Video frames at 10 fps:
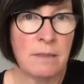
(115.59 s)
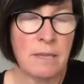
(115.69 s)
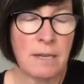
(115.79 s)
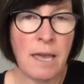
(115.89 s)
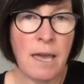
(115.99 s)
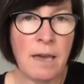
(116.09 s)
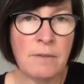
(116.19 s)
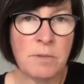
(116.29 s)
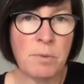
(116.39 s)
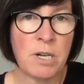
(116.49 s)
that have
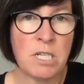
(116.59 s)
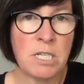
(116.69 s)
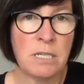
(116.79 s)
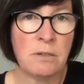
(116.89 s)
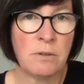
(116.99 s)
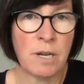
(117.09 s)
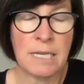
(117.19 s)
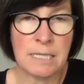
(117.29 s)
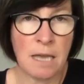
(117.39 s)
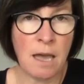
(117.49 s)
depression or
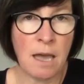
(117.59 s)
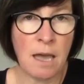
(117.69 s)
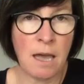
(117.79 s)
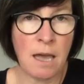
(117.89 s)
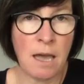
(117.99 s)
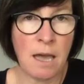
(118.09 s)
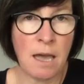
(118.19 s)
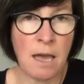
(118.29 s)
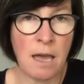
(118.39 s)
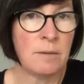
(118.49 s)

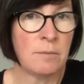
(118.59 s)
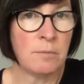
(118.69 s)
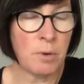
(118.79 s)
anxiety in